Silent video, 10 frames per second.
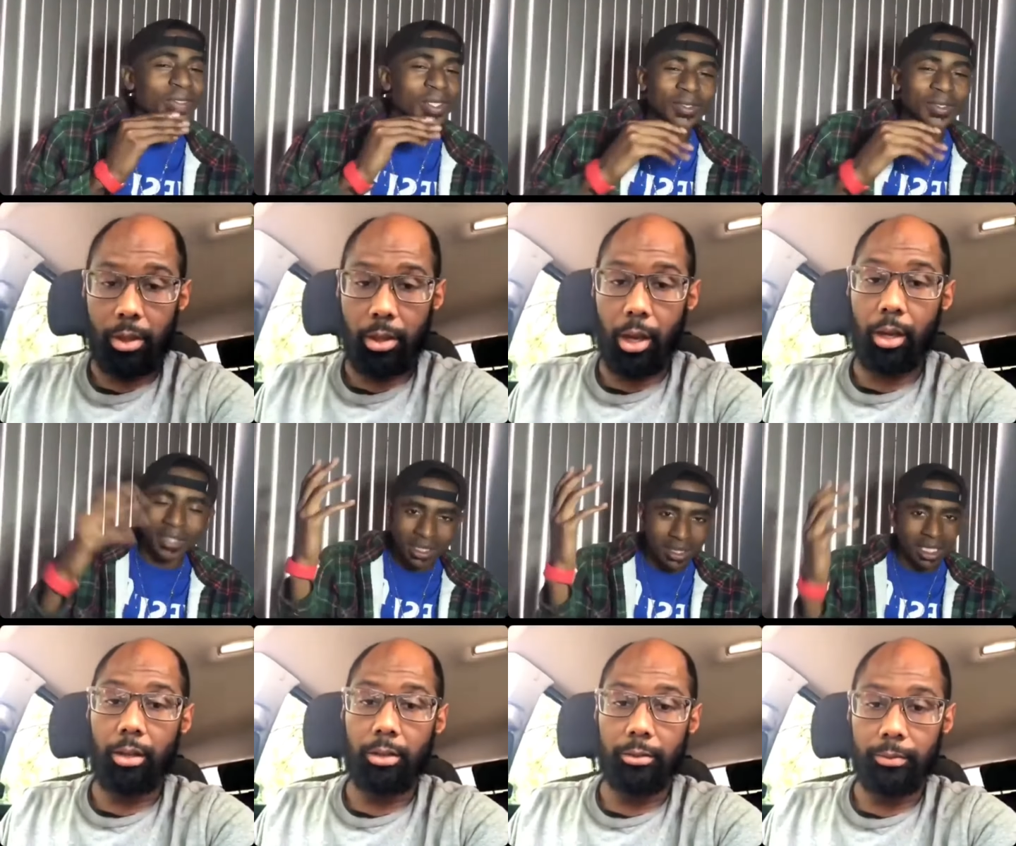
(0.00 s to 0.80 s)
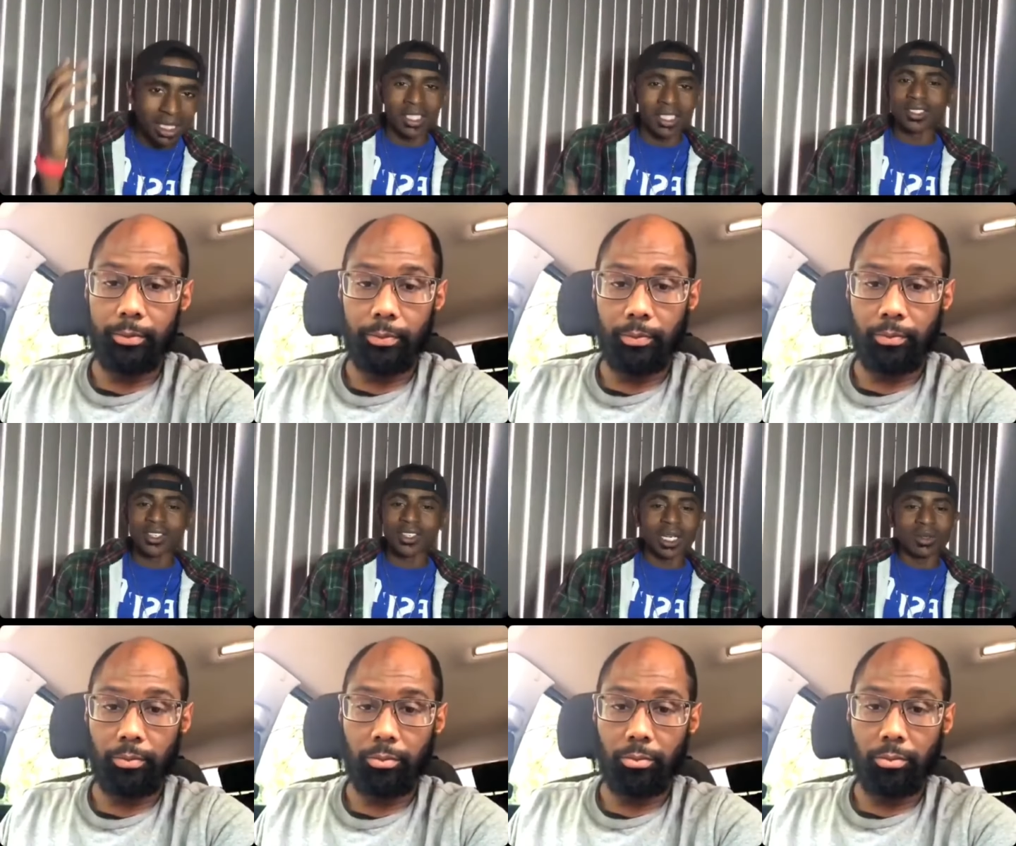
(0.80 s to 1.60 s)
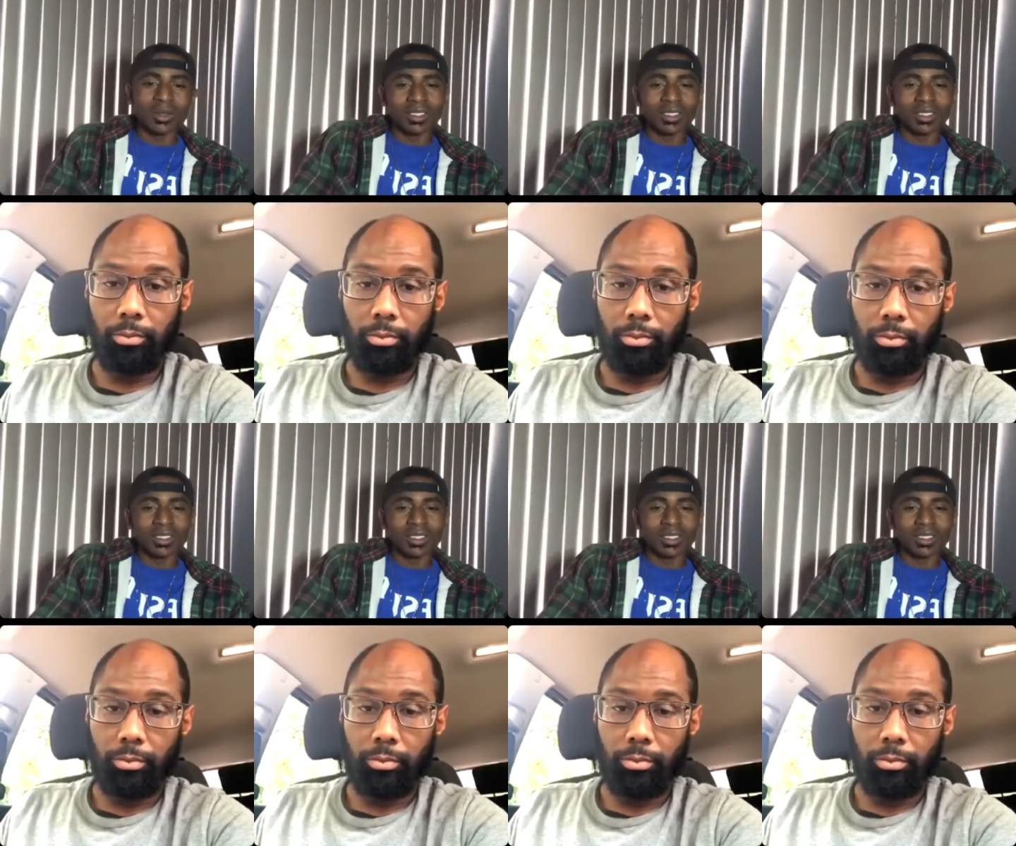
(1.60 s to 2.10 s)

Speaker 1: feel yeah. free to talk about what's going